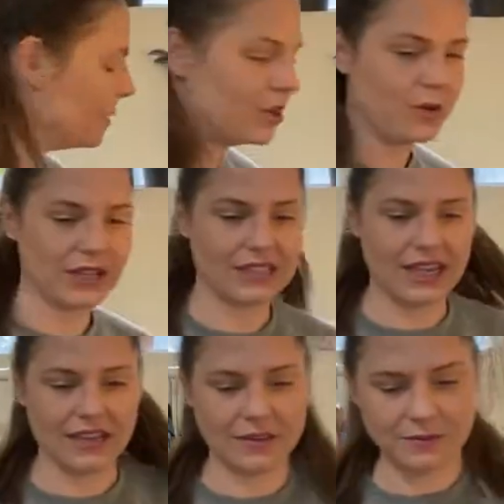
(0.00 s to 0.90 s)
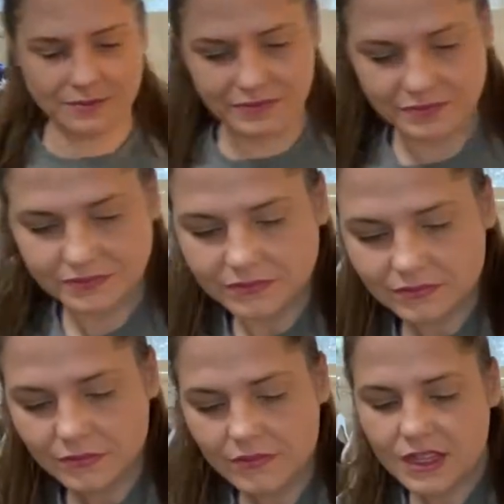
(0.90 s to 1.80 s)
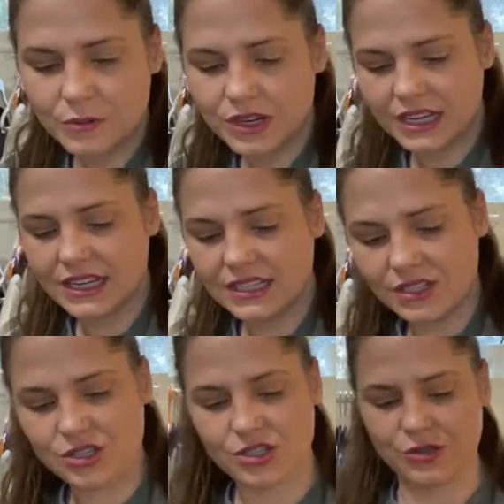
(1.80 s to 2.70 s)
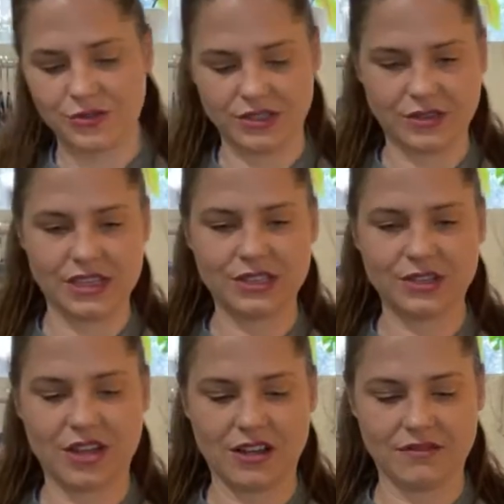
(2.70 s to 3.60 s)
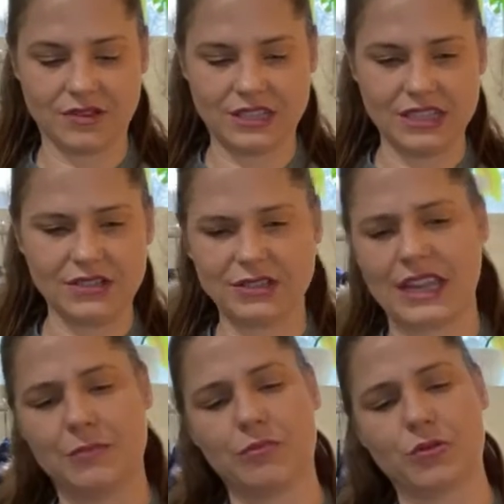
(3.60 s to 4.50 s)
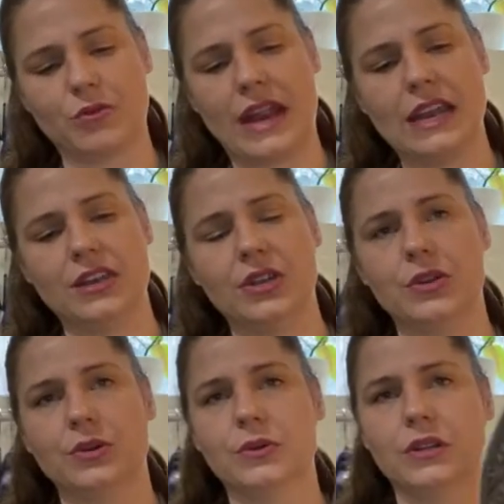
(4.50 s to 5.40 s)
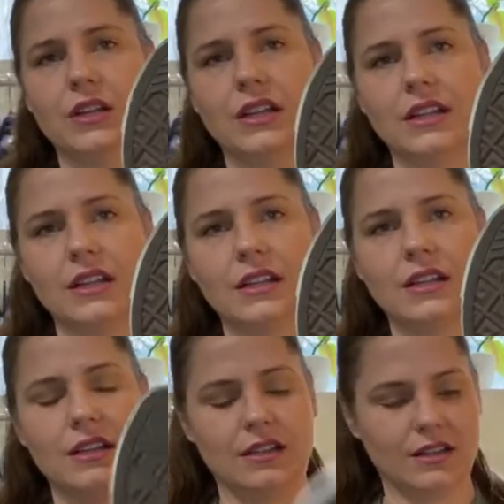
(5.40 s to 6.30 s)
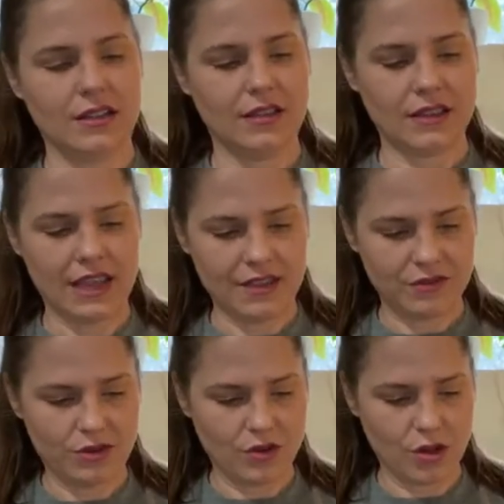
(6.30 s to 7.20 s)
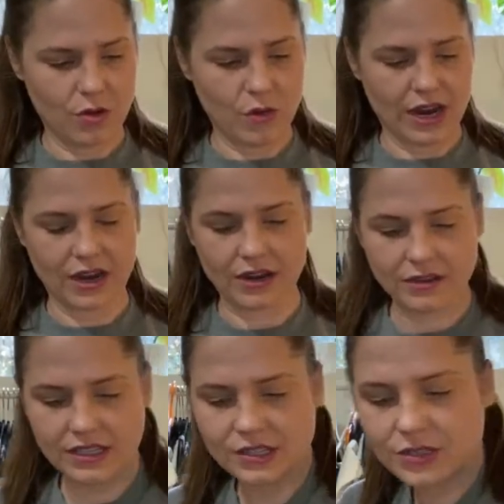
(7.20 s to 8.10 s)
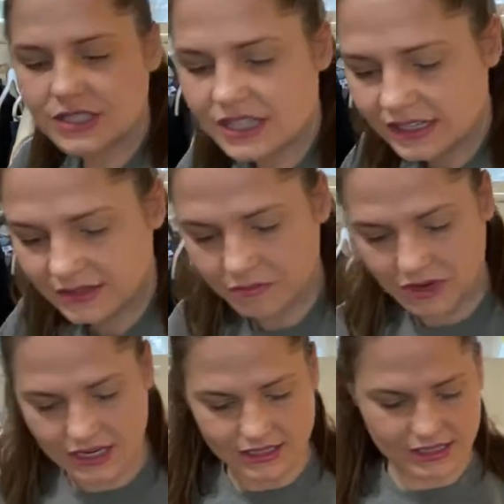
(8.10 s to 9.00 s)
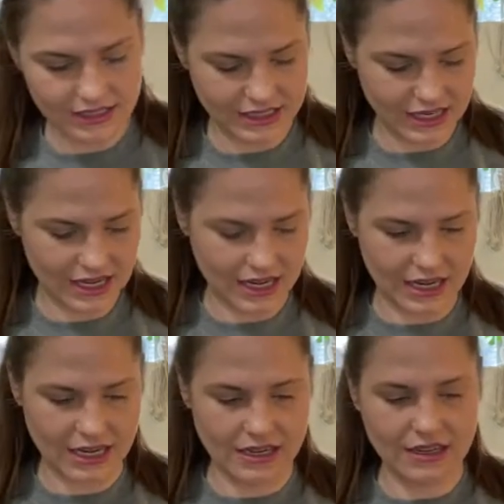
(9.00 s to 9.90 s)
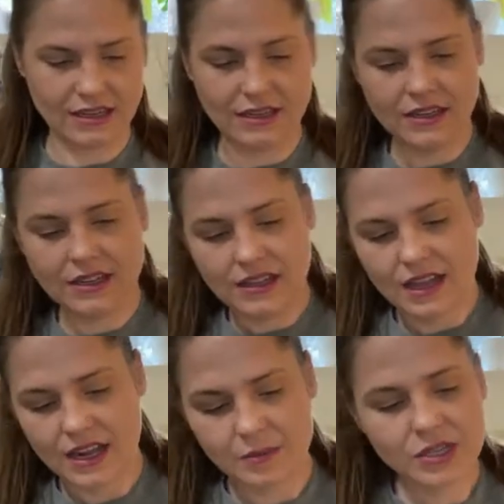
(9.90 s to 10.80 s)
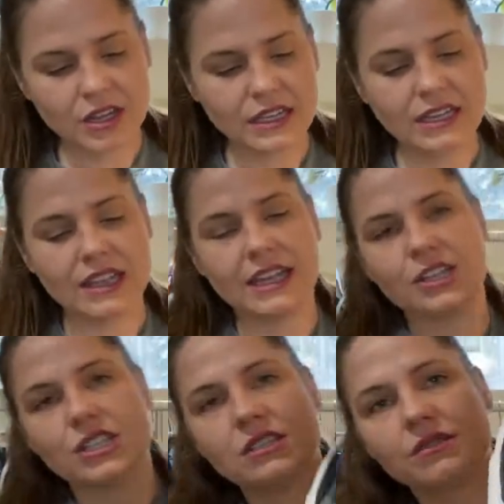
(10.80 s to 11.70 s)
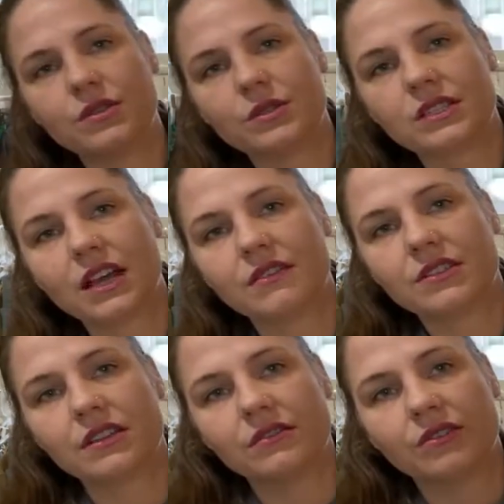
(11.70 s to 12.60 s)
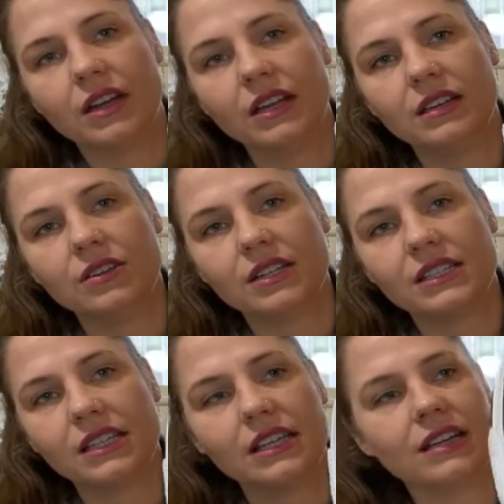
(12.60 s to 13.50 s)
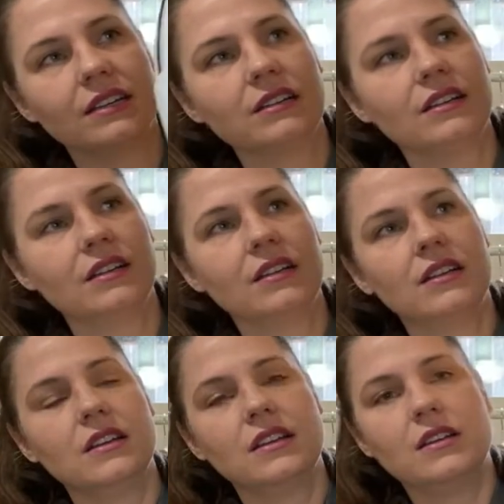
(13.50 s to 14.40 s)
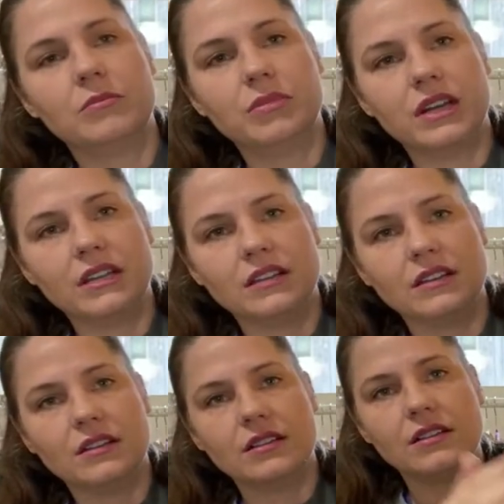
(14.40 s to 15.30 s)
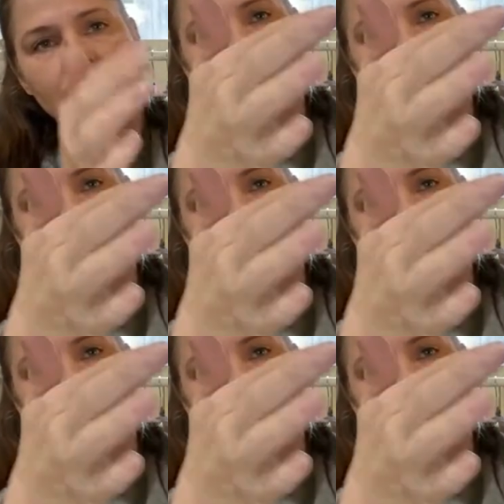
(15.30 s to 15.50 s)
be a quick sale. We're gonna get to the shoes. So these are Converse. These are like brand new. They have no wear. These are a size men's 10. And I'm talking like just a few scuffs on the front, you can see here. But the